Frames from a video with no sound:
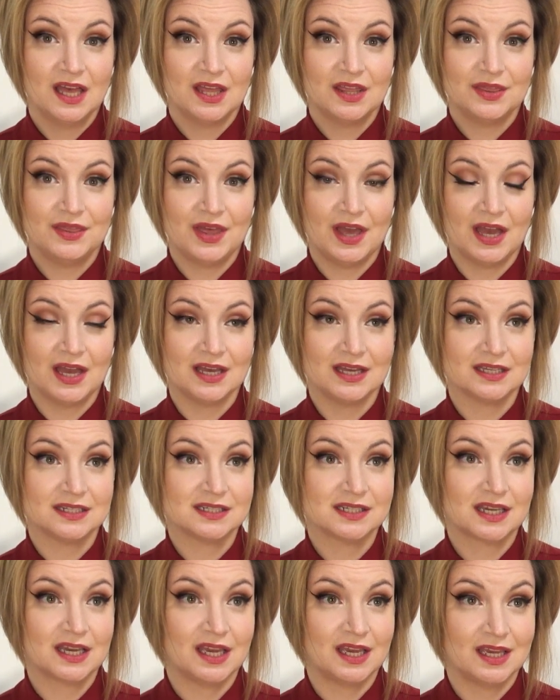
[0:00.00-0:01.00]

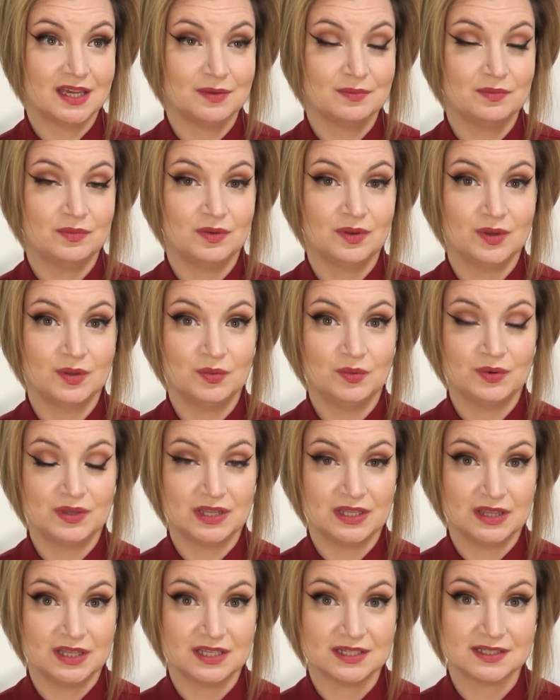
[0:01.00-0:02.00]
that came
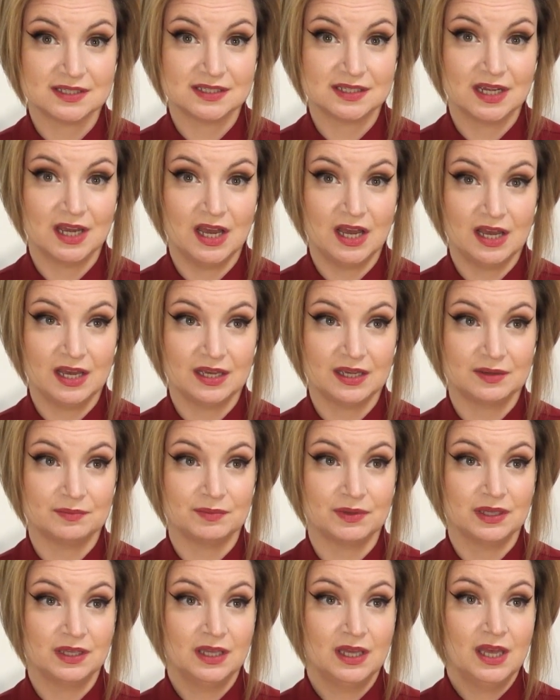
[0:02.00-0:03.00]
within this
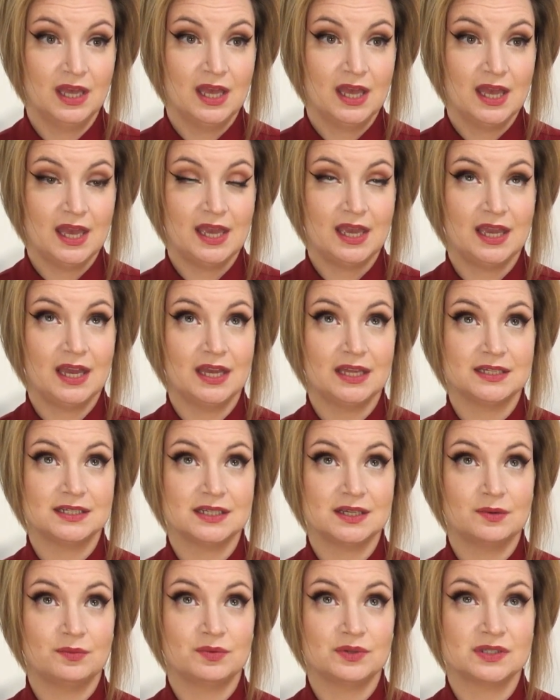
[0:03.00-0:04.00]
time, and
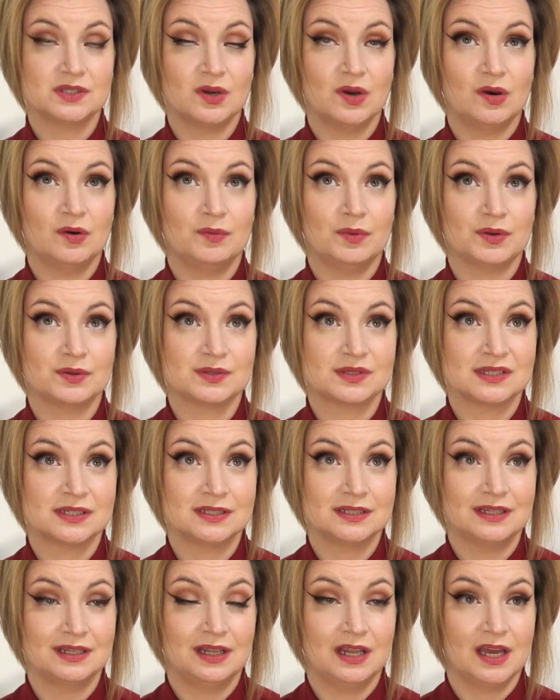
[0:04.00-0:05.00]
it was
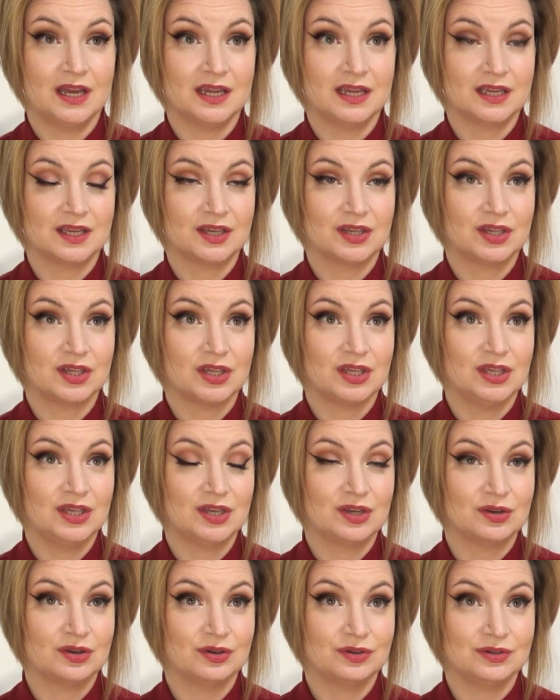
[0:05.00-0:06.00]
almost like he
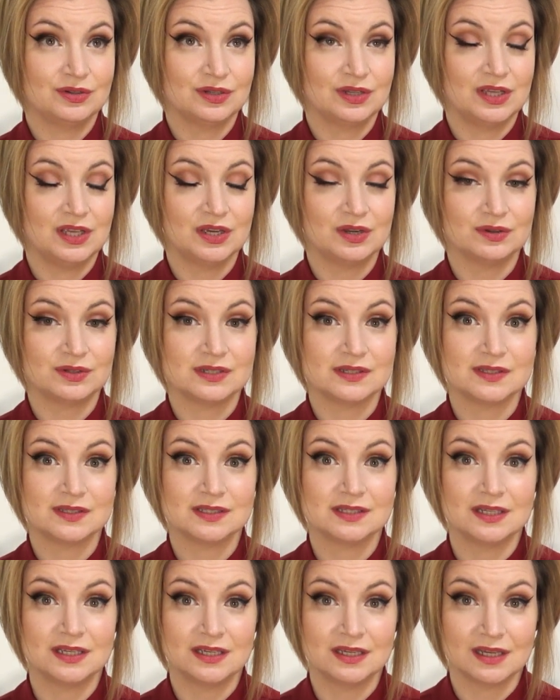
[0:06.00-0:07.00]
could
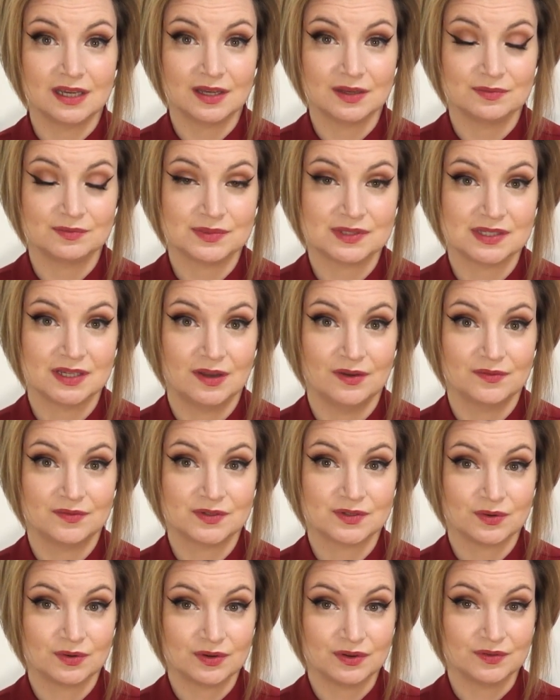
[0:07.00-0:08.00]
see himself
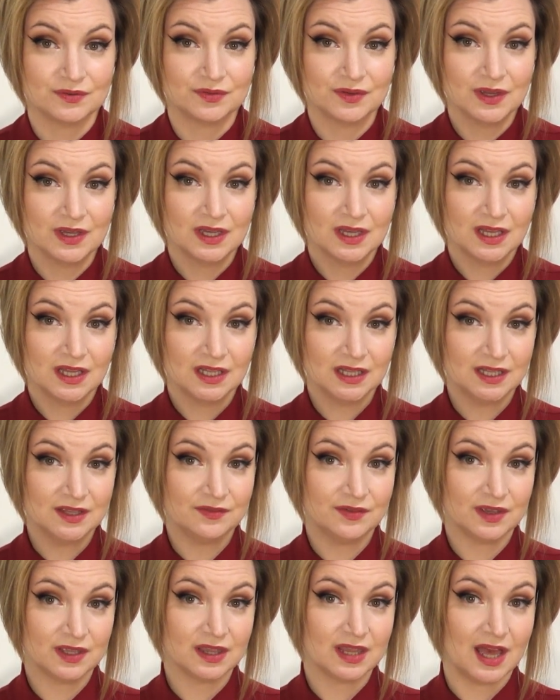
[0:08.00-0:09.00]
sort of
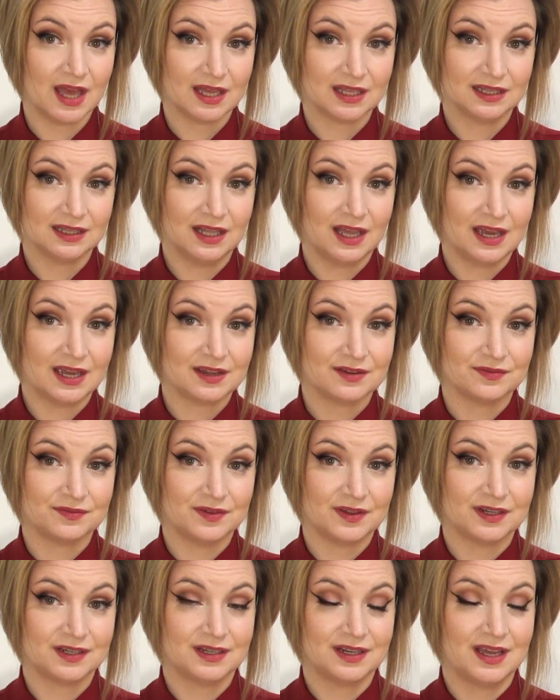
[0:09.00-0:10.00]
living that life,
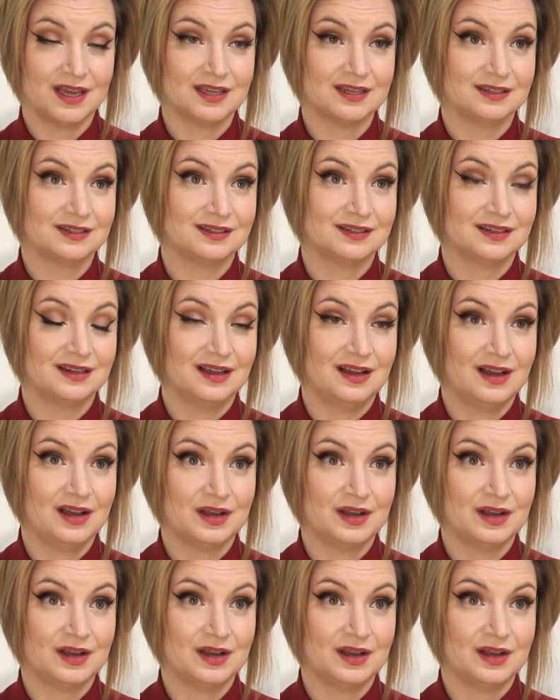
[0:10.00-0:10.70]
and